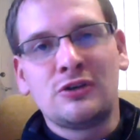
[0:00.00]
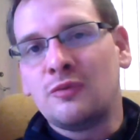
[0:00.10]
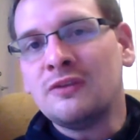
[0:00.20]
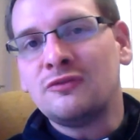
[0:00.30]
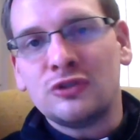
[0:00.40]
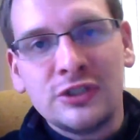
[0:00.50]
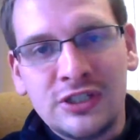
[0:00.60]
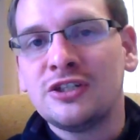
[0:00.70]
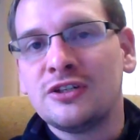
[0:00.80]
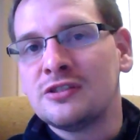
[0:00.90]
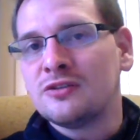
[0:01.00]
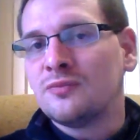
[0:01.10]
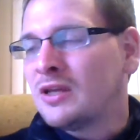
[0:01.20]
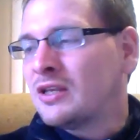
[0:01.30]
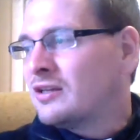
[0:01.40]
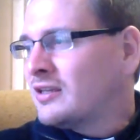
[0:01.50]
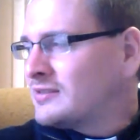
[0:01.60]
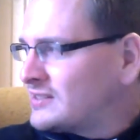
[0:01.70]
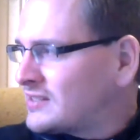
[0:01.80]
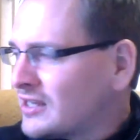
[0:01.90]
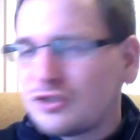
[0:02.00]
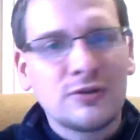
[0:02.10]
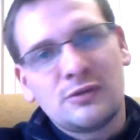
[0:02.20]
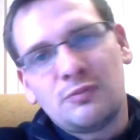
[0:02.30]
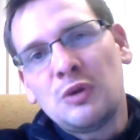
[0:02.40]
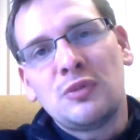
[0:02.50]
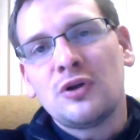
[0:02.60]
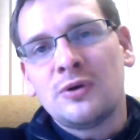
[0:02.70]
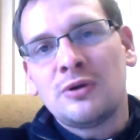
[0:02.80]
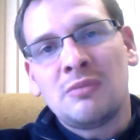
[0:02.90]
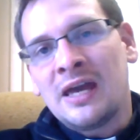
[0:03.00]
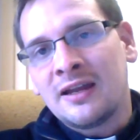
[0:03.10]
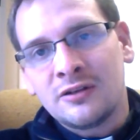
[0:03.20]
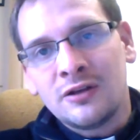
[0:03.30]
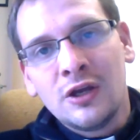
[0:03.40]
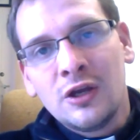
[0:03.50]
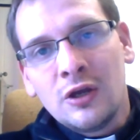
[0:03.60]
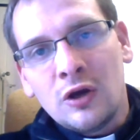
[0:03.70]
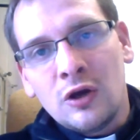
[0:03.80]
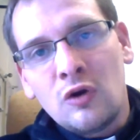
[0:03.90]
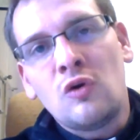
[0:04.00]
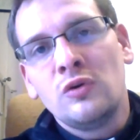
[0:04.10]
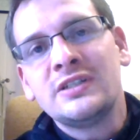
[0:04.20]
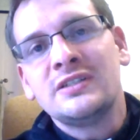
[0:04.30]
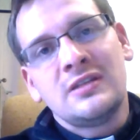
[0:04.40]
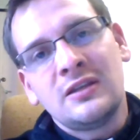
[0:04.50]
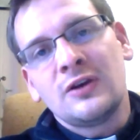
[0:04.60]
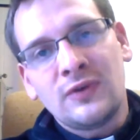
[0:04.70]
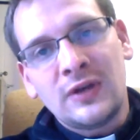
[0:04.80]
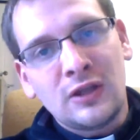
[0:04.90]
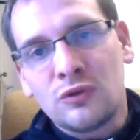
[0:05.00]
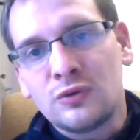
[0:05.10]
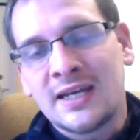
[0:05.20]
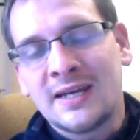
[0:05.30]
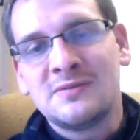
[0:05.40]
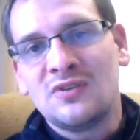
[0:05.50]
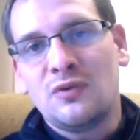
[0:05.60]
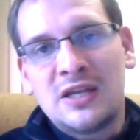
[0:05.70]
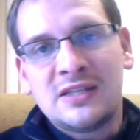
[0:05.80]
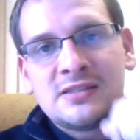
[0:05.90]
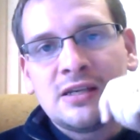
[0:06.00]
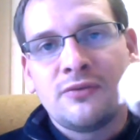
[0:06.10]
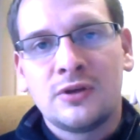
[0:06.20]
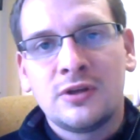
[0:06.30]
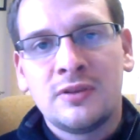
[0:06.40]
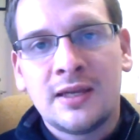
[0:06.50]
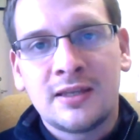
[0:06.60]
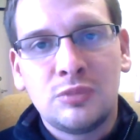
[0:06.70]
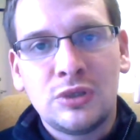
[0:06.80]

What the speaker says: We have traditions of and centuries of people going back and holding to their faith through times of immense suffering that can be